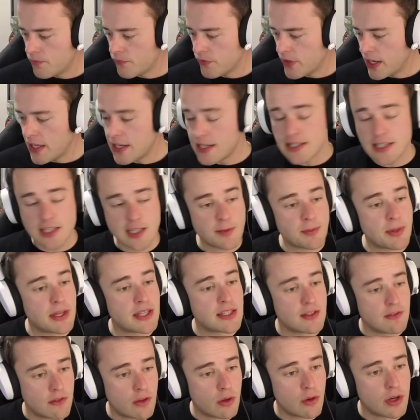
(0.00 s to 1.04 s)
It is
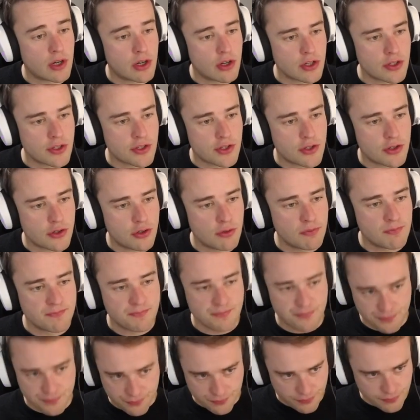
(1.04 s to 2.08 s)
expensive though, and it costs 2.
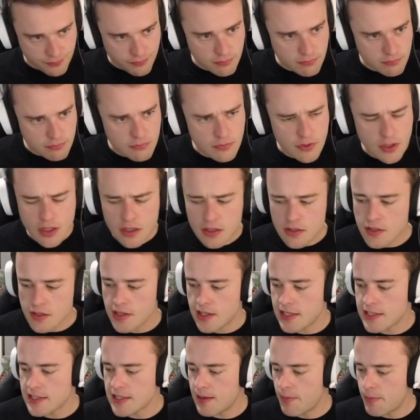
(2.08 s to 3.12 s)
So
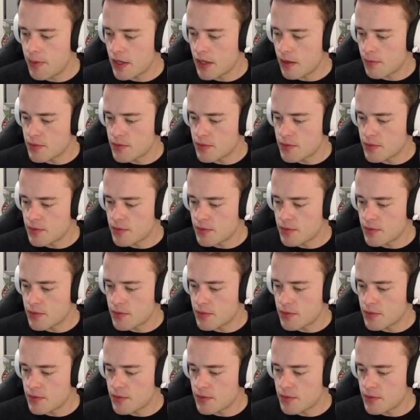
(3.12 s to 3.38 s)
that's something